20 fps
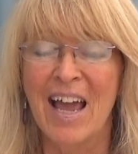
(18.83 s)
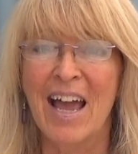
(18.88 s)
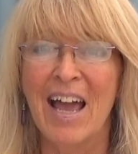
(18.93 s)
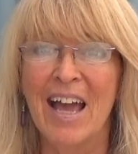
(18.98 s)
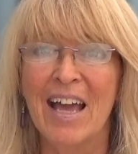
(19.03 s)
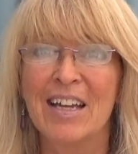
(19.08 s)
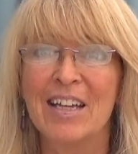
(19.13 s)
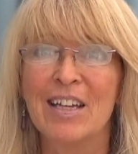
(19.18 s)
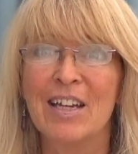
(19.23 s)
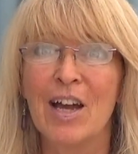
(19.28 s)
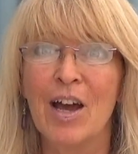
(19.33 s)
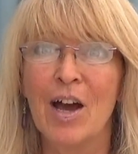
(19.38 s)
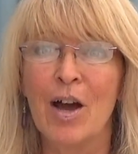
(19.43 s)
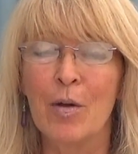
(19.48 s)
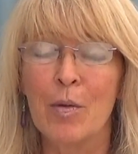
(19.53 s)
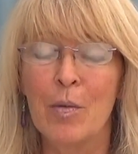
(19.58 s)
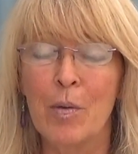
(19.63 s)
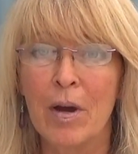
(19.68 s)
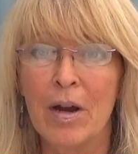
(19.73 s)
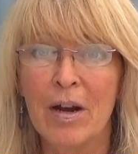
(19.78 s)
And
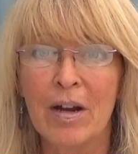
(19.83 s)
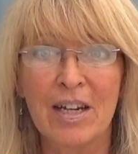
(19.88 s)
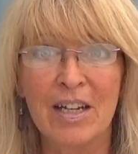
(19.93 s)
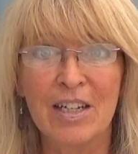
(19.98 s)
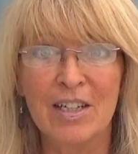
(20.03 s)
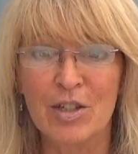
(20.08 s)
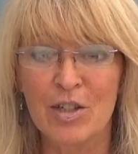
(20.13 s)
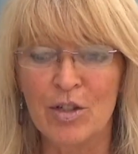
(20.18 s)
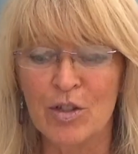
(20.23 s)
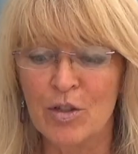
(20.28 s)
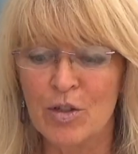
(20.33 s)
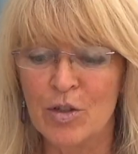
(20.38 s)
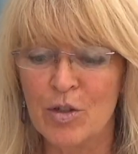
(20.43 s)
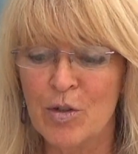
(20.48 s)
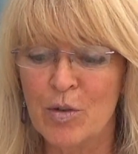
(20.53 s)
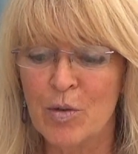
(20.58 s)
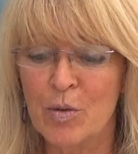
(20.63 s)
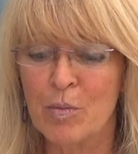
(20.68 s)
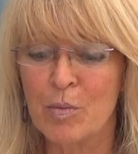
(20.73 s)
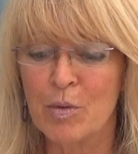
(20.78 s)
Aquarius,
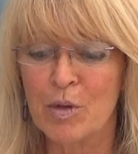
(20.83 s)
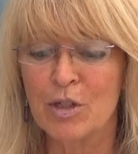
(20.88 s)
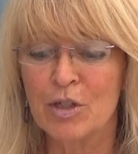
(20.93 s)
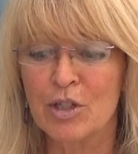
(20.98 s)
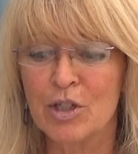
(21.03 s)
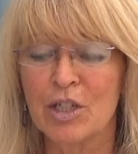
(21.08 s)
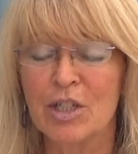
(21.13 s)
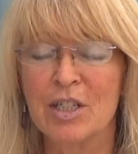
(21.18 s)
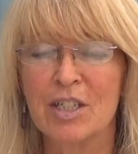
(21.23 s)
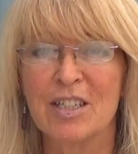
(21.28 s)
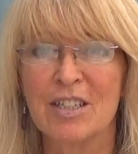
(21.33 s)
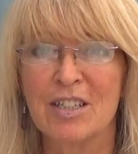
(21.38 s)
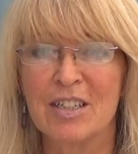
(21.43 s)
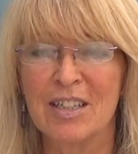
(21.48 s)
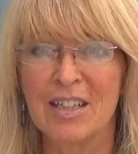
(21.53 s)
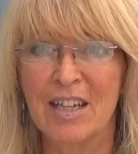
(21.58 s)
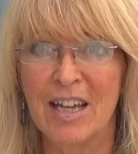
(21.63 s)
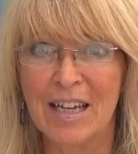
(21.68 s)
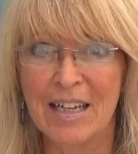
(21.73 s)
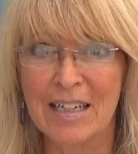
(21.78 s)
you were just
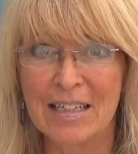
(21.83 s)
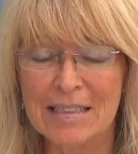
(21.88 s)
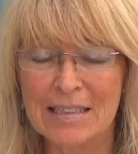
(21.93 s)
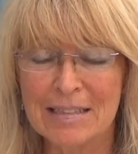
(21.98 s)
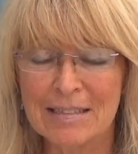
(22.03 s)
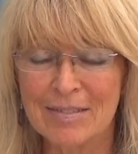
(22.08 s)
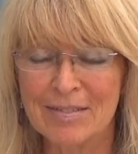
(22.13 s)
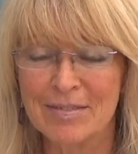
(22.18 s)
like